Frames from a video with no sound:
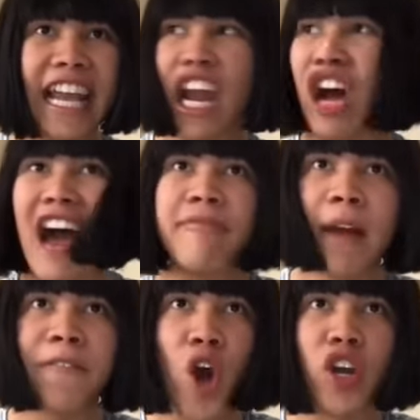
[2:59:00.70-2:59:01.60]
and I don't have
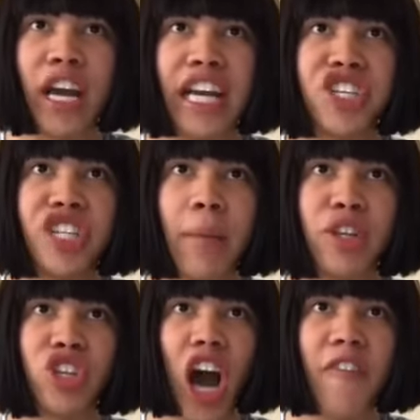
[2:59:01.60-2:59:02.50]
my phone, because you sent me
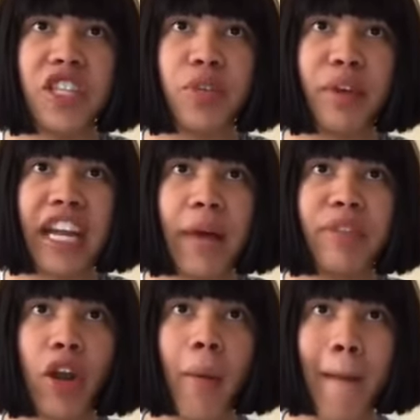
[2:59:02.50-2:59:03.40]
to the office to bring it up
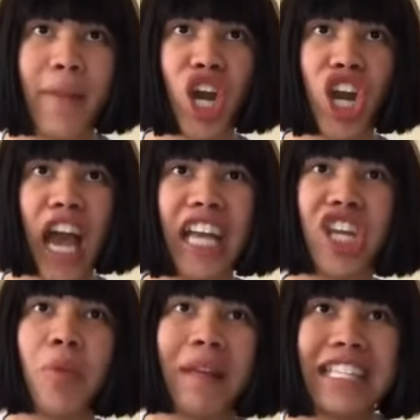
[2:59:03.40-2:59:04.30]
there, remember? And
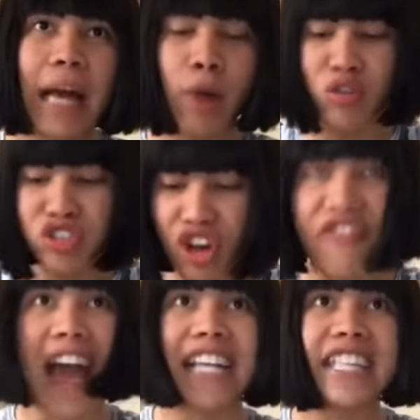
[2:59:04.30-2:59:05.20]
can you please stop so
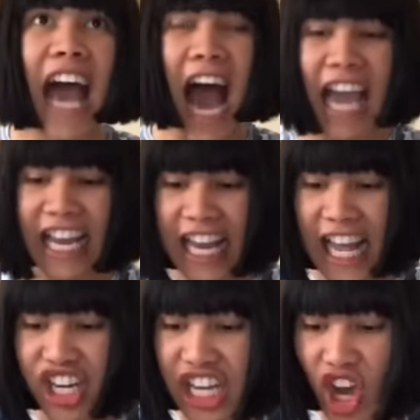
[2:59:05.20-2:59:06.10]
fast? I
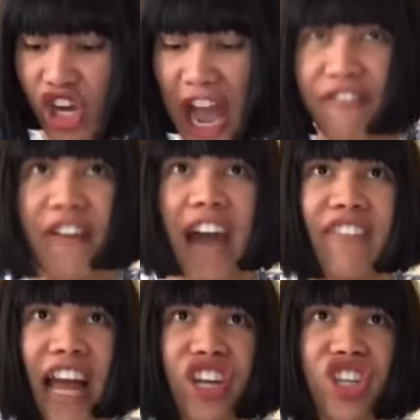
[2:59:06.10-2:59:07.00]
literally only have 5
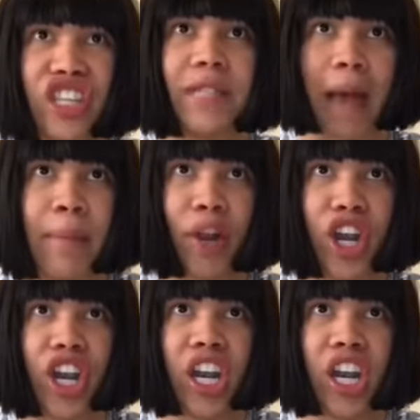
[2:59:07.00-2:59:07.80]
letters on this paper.